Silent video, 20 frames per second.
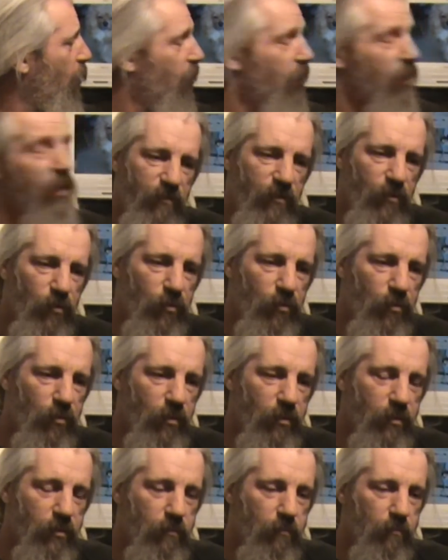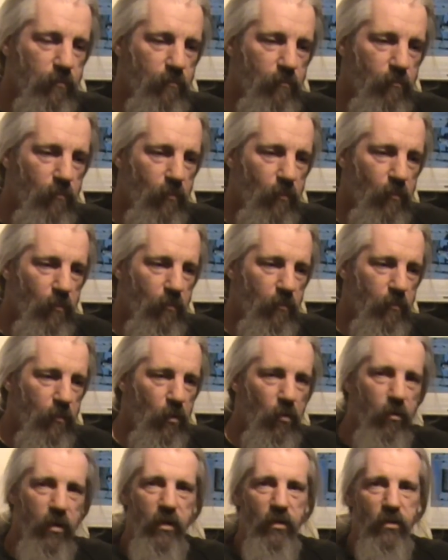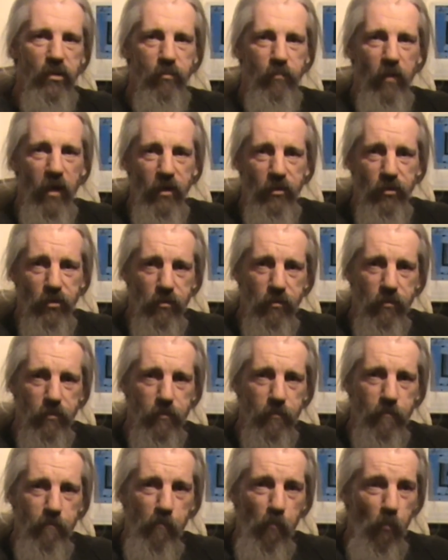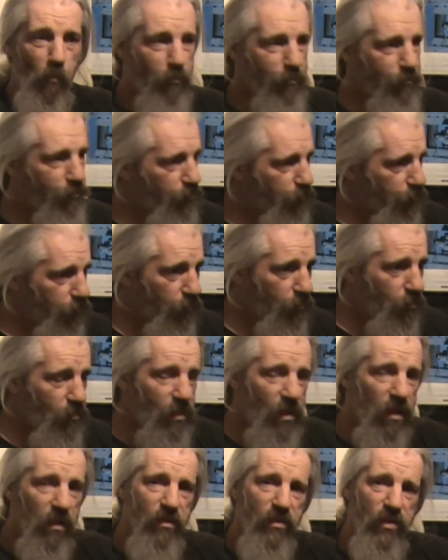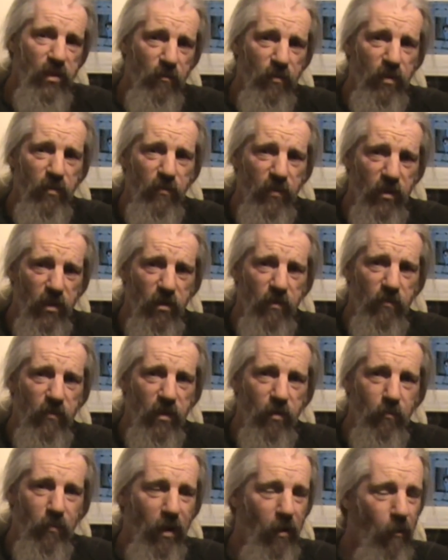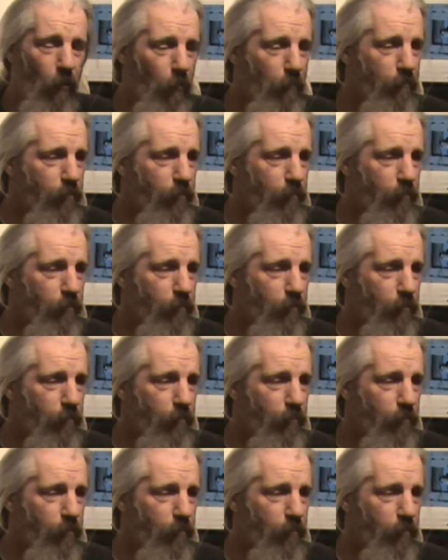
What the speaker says: If you're not in the smash, there's something for you to think about